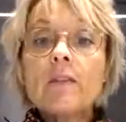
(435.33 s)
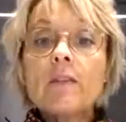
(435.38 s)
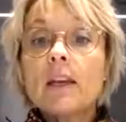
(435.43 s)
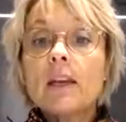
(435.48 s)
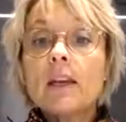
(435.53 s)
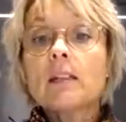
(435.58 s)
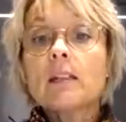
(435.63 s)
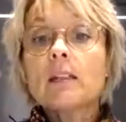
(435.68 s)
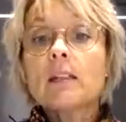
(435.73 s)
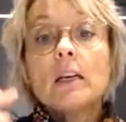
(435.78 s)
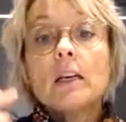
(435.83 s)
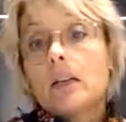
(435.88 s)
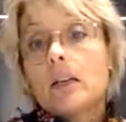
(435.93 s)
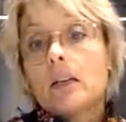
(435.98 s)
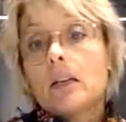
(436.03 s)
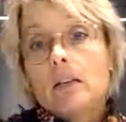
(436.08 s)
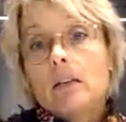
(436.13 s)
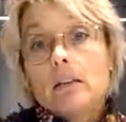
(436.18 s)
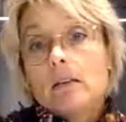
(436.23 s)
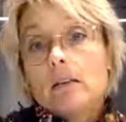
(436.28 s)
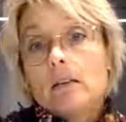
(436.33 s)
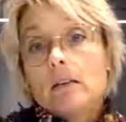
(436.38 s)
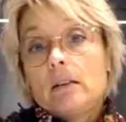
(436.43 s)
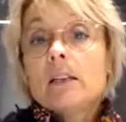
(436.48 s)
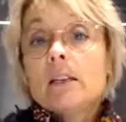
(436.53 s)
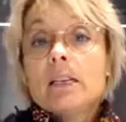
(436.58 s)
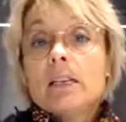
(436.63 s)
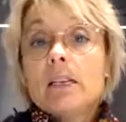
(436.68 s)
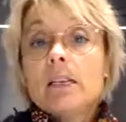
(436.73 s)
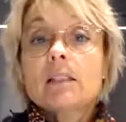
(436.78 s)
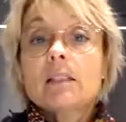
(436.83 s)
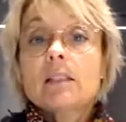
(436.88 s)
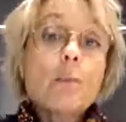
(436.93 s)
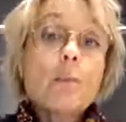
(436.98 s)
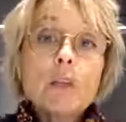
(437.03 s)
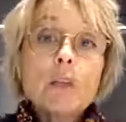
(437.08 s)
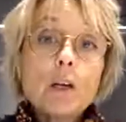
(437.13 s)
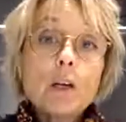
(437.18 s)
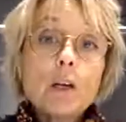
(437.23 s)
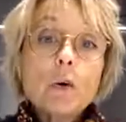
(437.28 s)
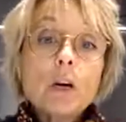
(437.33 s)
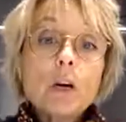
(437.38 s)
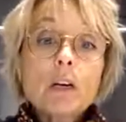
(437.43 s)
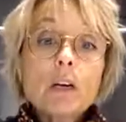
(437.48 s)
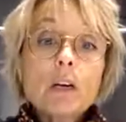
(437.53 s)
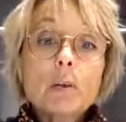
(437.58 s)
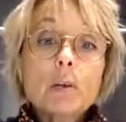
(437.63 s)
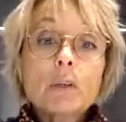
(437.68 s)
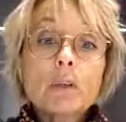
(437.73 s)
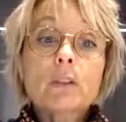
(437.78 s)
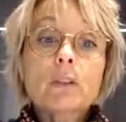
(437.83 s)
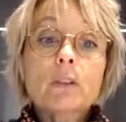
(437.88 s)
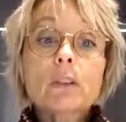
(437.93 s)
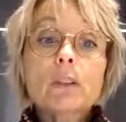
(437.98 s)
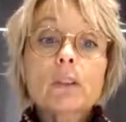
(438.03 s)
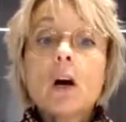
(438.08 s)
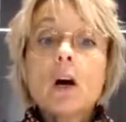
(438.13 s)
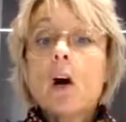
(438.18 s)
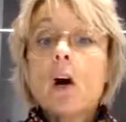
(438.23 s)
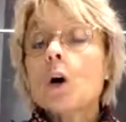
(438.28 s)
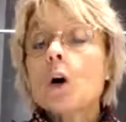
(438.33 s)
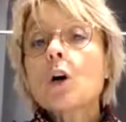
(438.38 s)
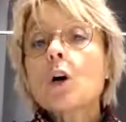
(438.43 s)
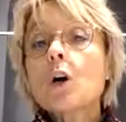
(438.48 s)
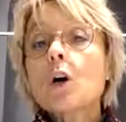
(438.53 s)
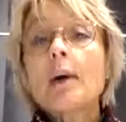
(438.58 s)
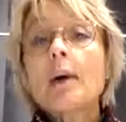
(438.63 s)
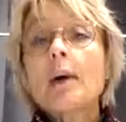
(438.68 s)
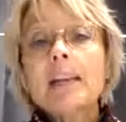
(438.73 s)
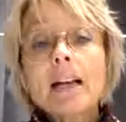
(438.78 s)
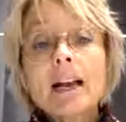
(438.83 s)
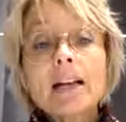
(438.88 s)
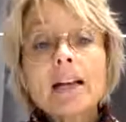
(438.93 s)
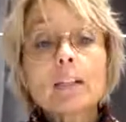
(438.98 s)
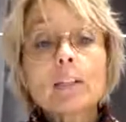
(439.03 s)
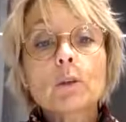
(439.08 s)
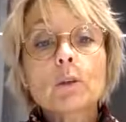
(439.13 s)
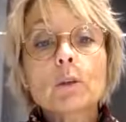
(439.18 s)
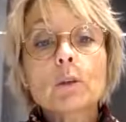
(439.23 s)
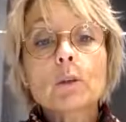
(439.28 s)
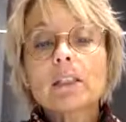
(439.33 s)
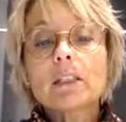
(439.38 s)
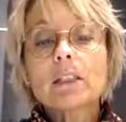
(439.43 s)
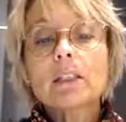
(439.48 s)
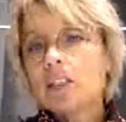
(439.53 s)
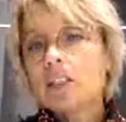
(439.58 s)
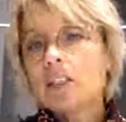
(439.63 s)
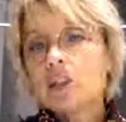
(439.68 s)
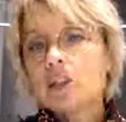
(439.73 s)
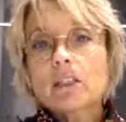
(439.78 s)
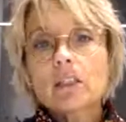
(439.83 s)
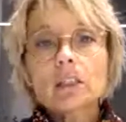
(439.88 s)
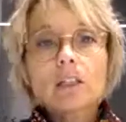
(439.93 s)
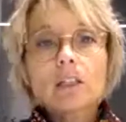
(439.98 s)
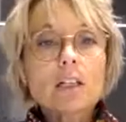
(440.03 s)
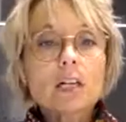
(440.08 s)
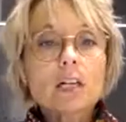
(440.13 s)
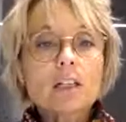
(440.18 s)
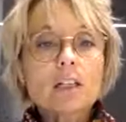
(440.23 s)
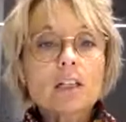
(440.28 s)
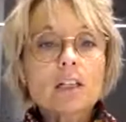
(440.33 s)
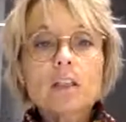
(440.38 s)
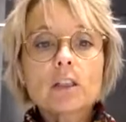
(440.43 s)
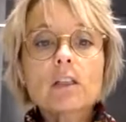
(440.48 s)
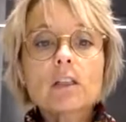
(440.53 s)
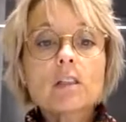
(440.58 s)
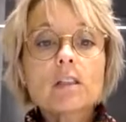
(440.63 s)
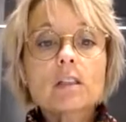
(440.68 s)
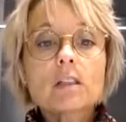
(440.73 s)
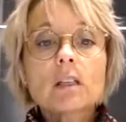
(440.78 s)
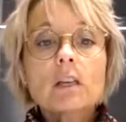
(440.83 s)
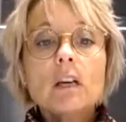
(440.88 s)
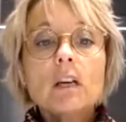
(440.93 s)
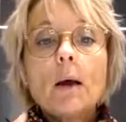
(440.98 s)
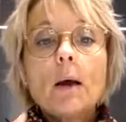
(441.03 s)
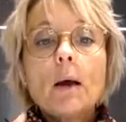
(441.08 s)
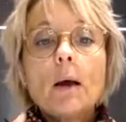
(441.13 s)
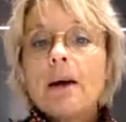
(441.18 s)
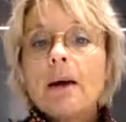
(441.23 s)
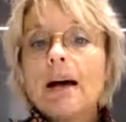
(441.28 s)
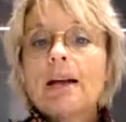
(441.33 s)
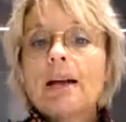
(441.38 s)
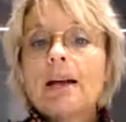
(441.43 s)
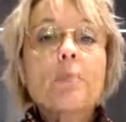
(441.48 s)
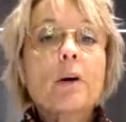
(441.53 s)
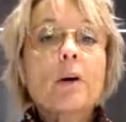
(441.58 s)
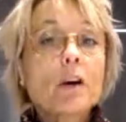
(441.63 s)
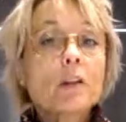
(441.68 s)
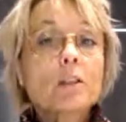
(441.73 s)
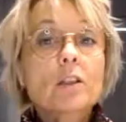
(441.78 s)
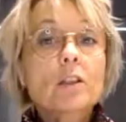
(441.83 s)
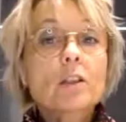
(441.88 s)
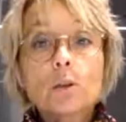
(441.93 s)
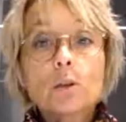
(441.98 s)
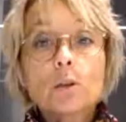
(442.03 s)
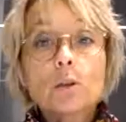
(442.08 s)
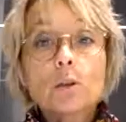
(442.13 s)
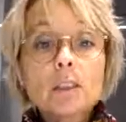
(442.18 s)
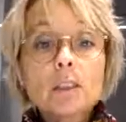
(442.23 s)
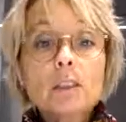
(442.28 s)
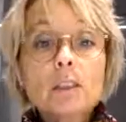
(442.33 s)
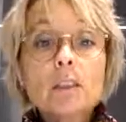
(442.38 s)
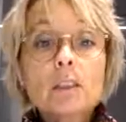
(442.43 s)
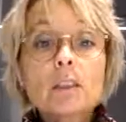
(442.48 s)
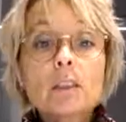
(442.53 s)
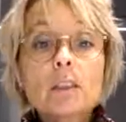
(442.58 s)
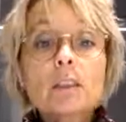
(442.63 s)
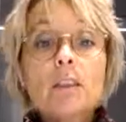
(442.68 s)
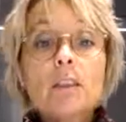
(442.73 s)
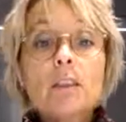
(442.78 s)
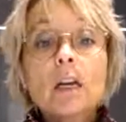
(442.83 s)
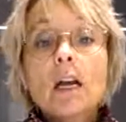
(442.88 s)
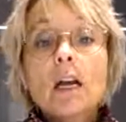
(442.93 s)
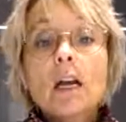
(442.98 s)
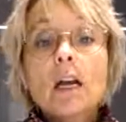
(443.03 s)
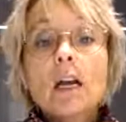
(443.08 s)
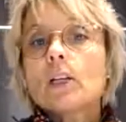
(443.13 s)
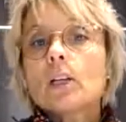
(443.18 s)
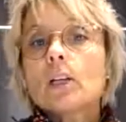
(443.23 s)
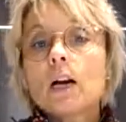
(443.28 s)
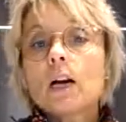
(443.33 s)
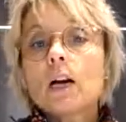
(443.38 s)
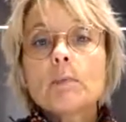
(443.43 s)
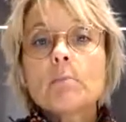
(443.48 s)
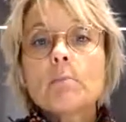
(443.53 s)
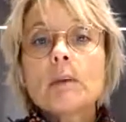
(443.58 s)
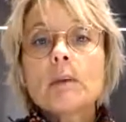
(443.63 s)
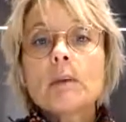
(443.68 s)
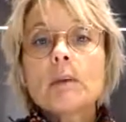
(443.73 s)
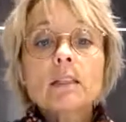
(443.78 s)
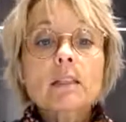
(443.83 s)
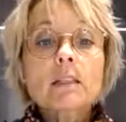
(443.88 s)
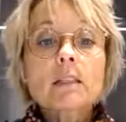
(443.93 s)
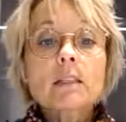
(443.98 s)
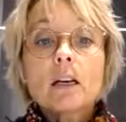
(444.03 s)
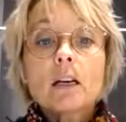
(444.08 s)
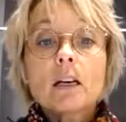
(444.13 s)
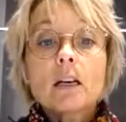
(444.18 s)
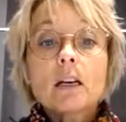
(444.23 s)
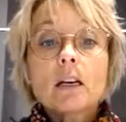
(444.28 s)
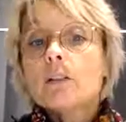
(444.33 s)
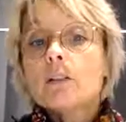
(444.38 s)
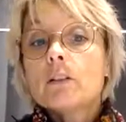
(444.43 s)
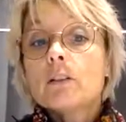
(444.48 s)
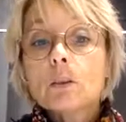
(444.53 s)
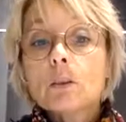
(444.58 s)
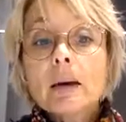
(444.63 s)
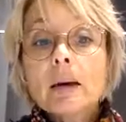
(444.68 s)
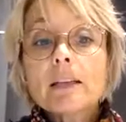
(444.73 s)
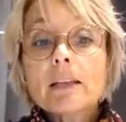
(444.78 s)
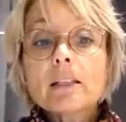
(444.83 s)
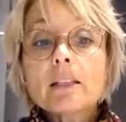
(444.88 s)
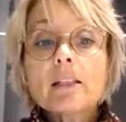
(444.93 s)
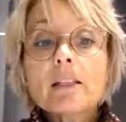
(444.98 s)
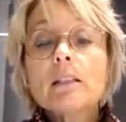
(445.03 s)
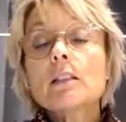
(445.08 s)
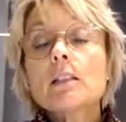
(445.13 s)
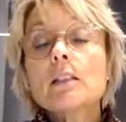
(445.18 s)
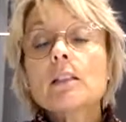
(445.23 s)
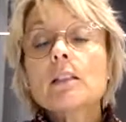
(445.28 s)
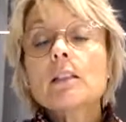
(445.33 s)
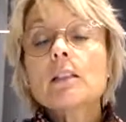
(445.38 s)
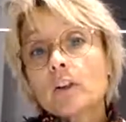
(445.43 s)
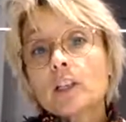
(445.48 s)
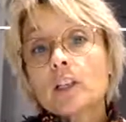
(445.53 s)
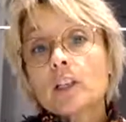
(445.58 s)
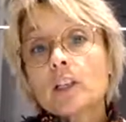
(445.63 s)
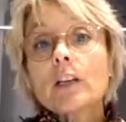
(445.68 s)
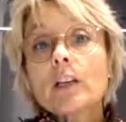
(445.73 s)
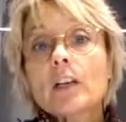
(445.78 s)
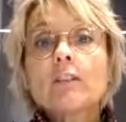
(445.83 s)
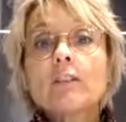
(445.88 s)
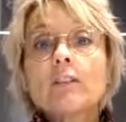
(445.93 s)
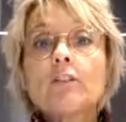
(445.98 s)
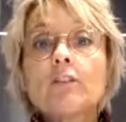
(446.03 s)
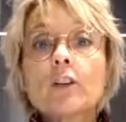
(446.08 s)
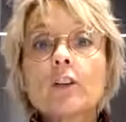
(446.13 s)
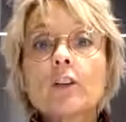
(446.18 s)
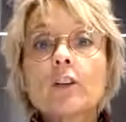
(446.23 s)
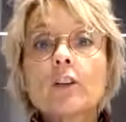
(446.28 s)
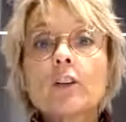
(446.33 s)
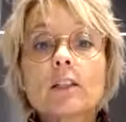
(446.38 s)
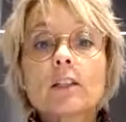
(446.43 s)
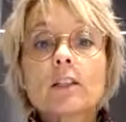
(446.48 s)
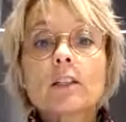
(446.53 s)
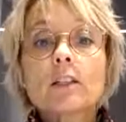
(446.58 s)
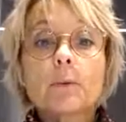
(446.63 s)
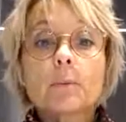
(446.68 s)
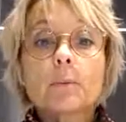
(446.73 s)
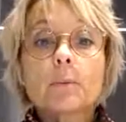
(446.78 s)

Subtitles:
then the next time the lower cupboards, or go by category: dishes and glasses, pan, pots, utensils, condiments, spices, fridge and freezer.